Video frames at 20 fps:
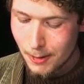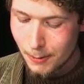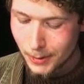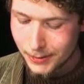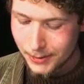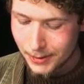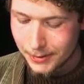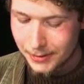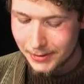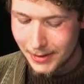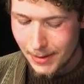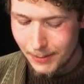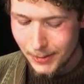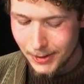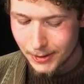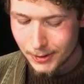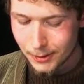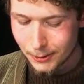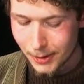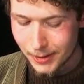What this
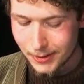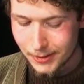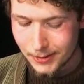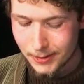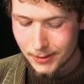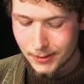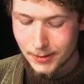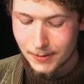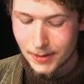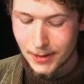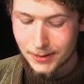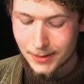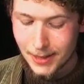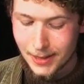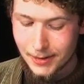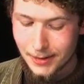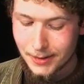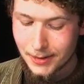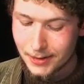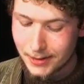demonstrates is
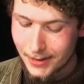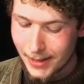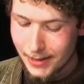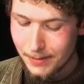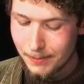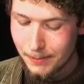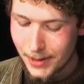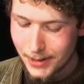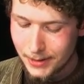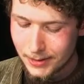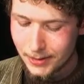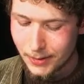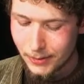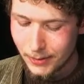that the state-based